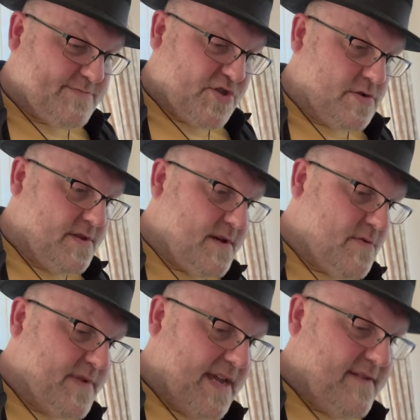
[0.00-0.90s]
sure there will
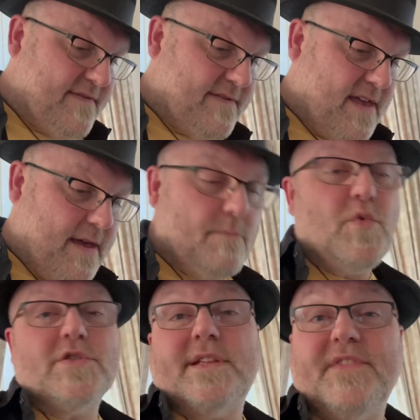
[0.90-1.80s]
be
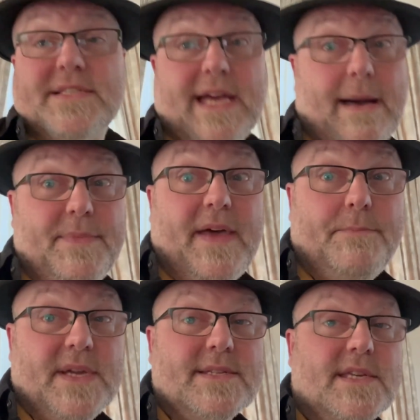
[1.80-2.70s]
more stuff on top of
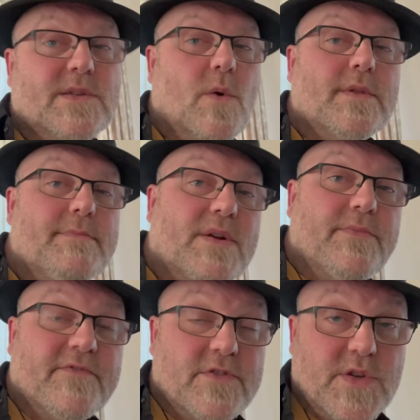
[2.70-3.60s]
that because he's only been
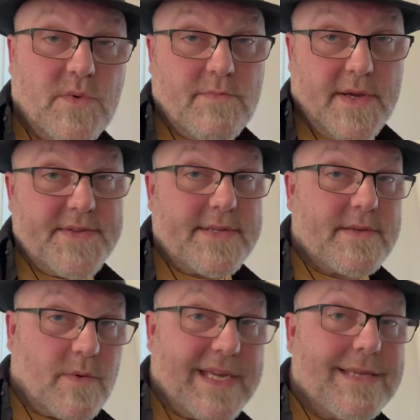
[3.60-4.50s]
open for 2 months,
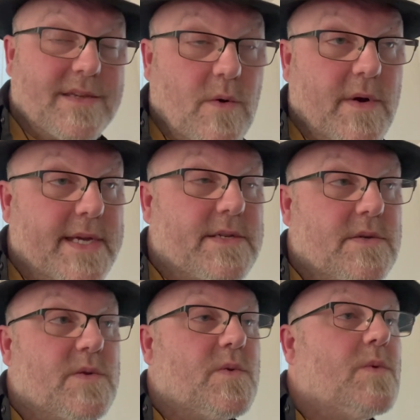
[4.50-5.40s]
so he's going
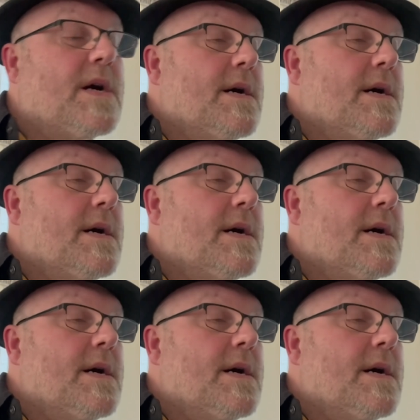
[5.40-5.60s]
to